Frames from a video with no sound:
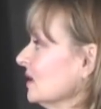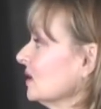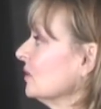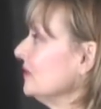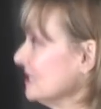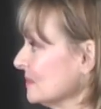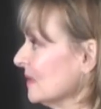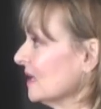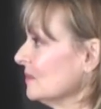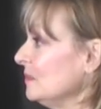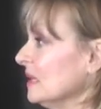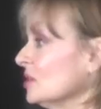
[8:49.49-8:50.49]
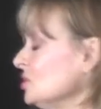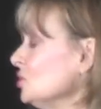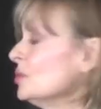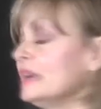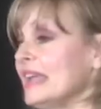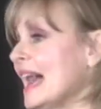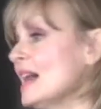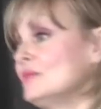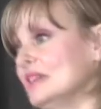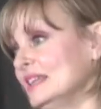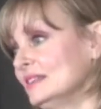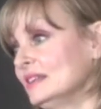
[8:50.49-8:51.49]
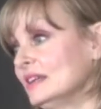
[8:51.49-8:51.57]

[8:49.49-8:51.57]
Charisma, because you already have it.